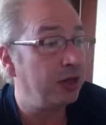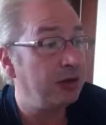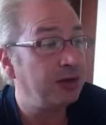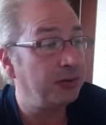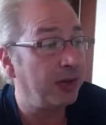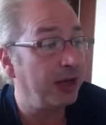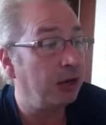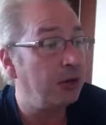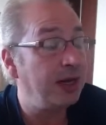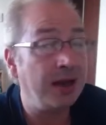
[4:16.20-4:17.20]
useful,
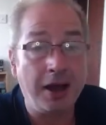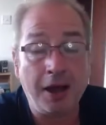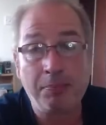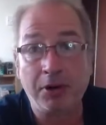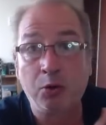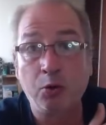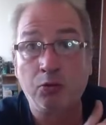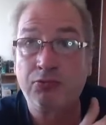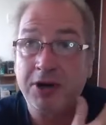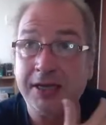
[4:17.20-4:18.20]
including a product
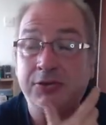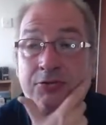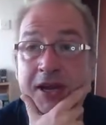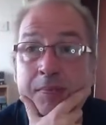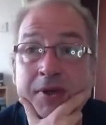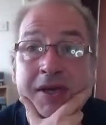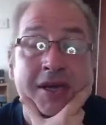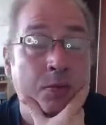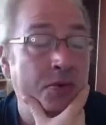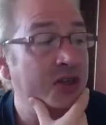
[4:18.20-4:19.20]
called Restream,
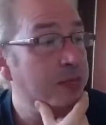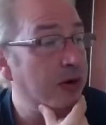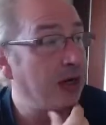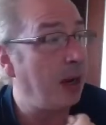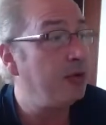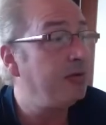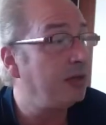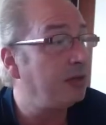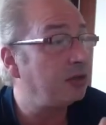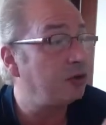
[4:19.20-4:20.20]
which is the product I'm
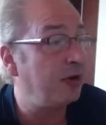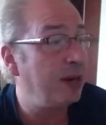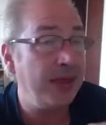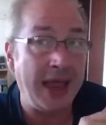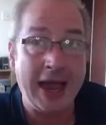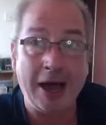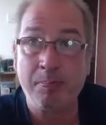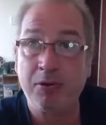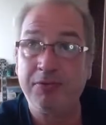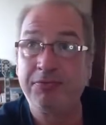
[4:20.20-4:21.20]
using to stream the
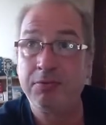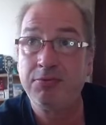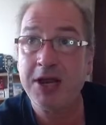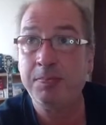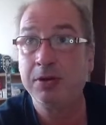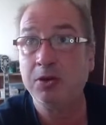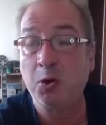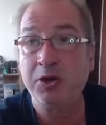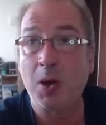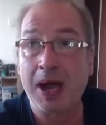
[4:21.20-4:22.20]
output from Reaper, the
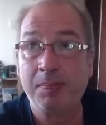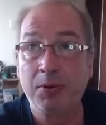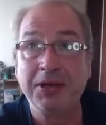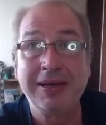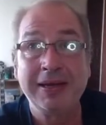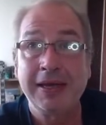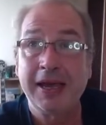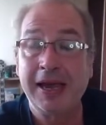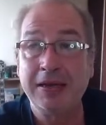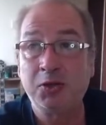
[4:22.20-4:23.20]
audio output,
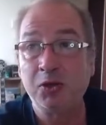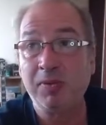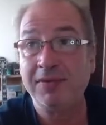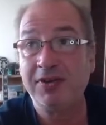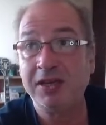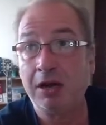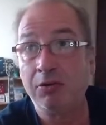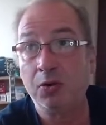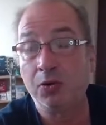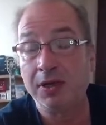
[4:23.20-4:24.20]
into my video
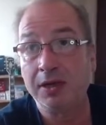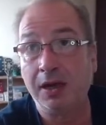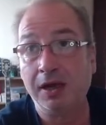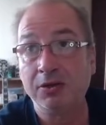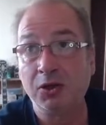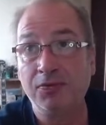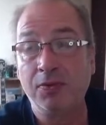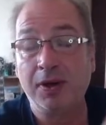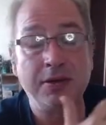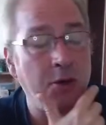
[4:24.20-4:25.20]
recording
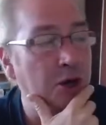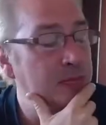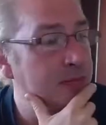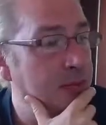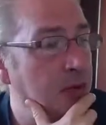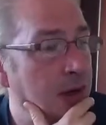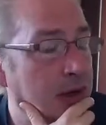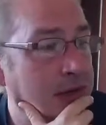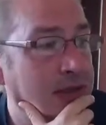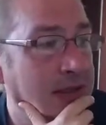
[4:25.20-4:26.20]
software, into Open
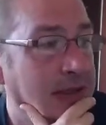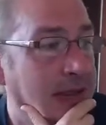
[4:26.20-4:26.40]
Broadcaster.